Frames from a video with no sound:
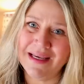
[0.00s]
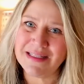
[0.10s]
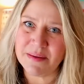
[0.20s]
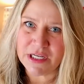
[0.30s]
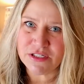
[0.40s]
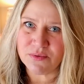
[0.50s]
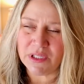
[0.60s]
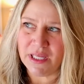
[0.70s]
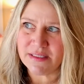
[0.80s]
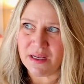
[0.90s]
Except I just
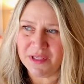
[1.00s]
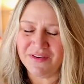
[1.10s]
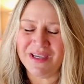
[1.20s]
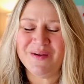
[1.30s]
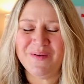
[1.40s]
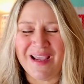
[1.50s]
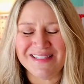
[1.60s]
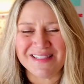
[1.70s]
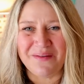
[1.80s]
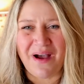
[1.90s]
realized I'm giving it away,
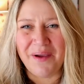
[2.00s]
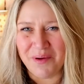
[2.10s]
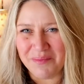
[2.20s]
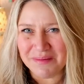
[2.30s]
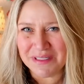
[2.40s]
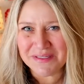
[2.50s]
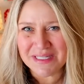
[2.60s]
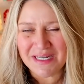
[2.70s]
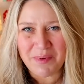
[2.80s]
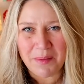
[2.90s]
so I won't be able to use it
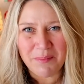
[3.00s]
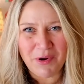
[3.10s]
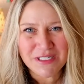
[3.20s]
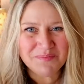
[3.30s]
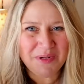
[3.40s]
in an upcoming project,